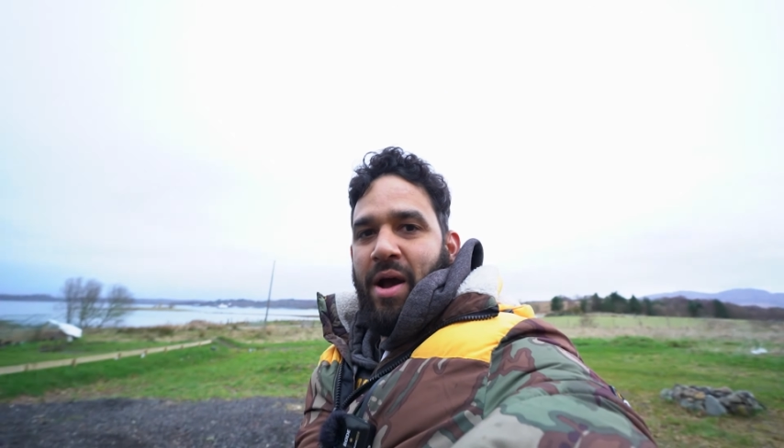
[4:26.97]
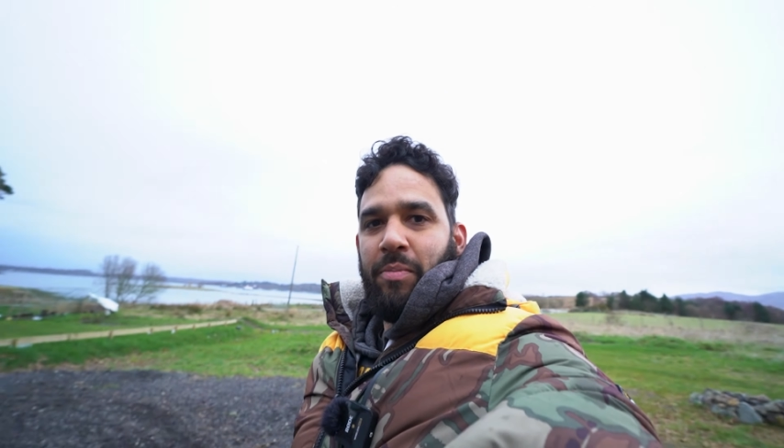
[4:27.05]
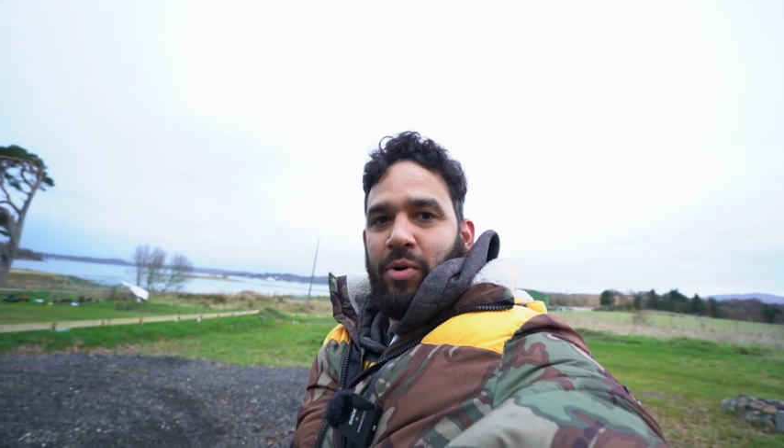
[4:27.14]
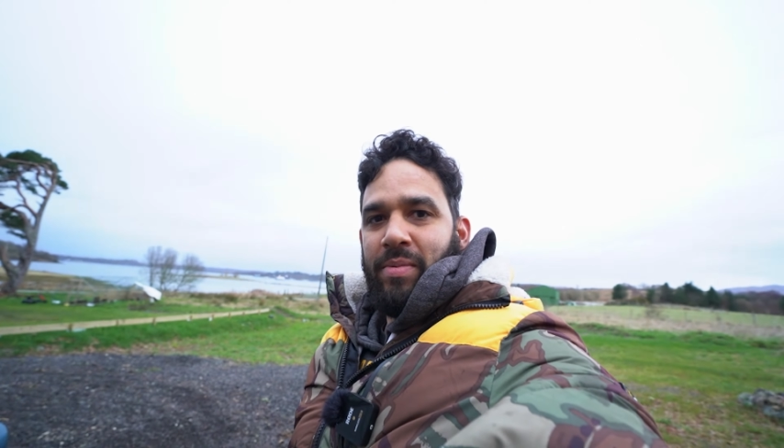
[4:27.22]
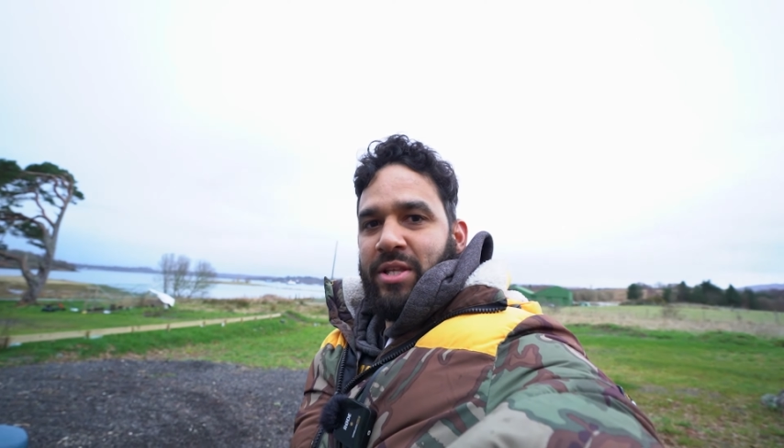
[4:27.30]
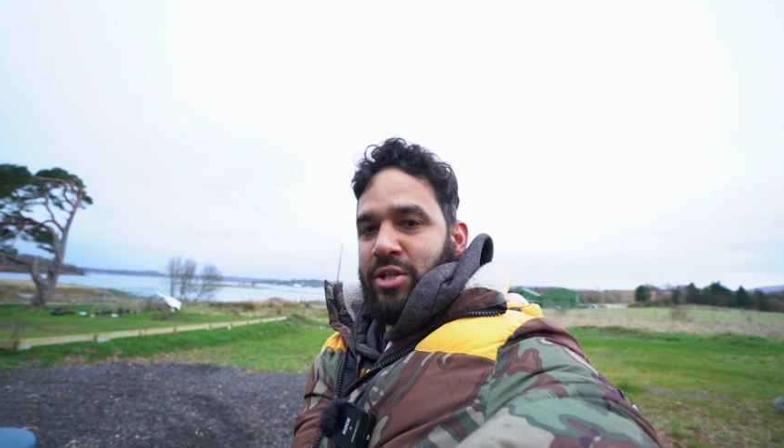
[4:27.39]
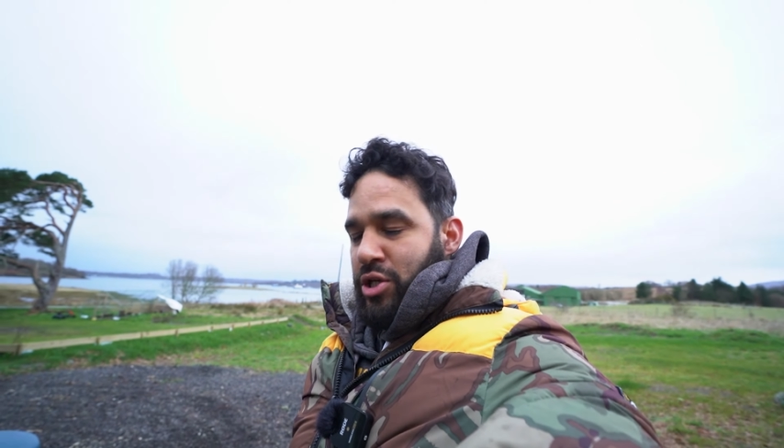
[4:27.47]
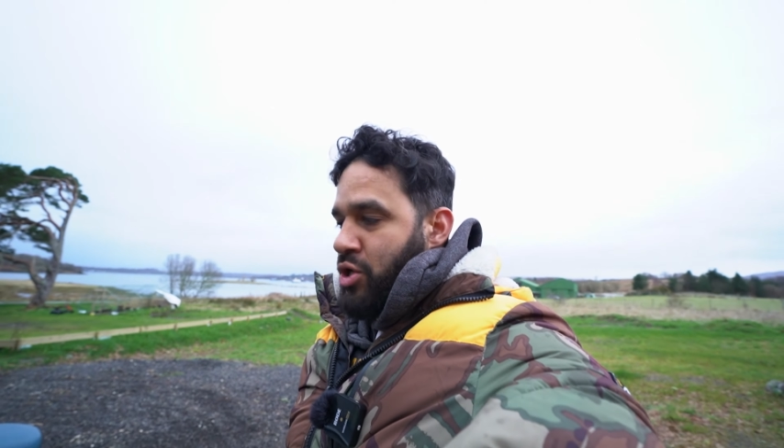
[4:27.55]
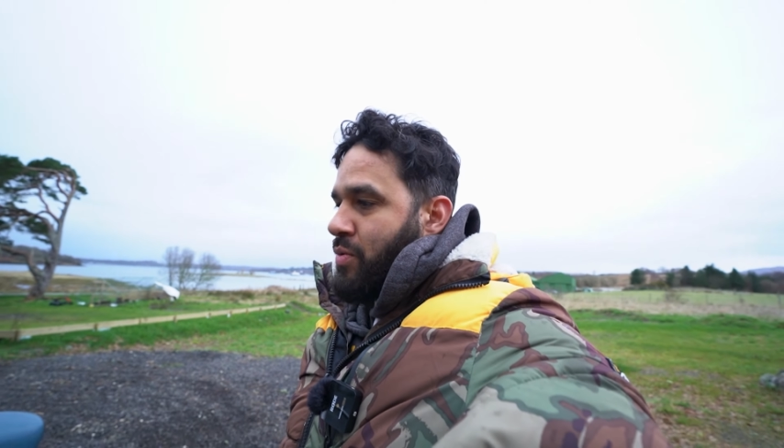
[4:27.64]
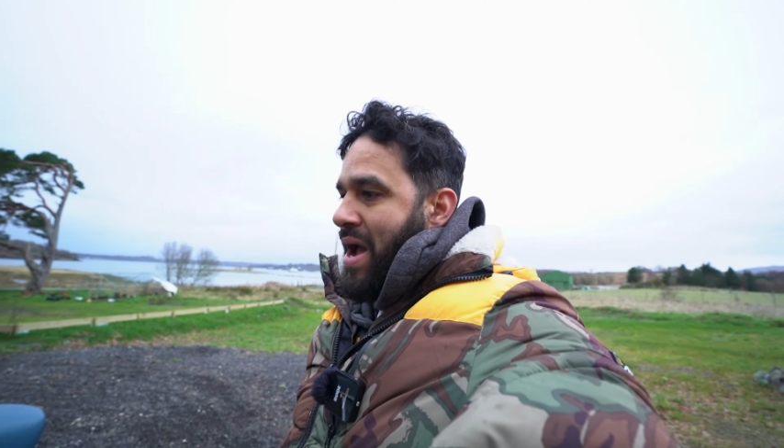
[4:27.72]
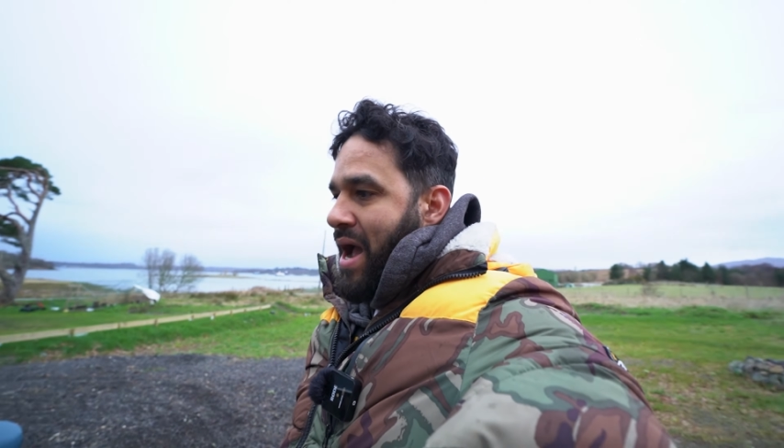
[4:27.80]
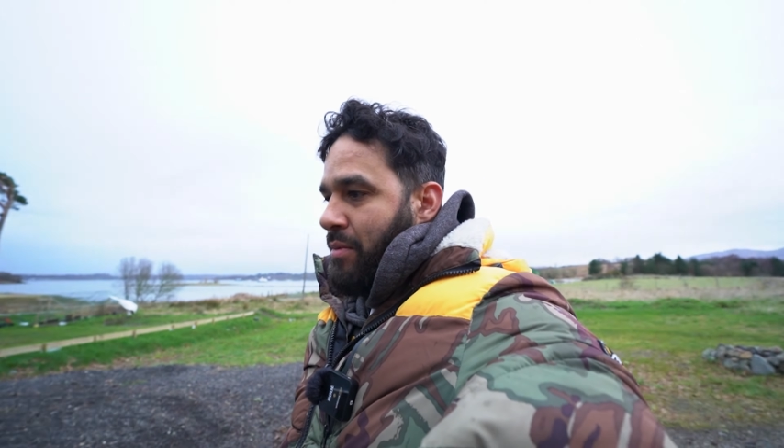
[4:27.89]
probably
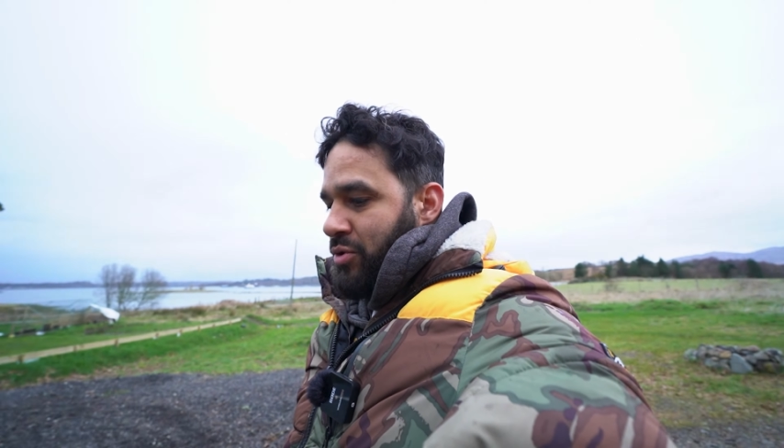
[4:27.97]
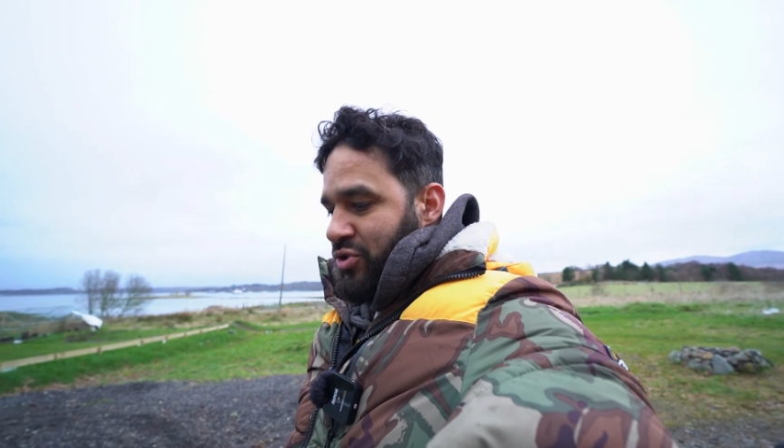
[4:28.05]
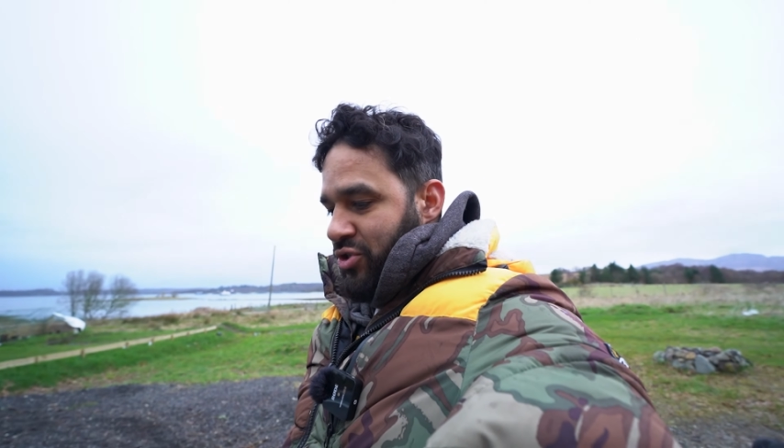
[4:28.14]
2 hours,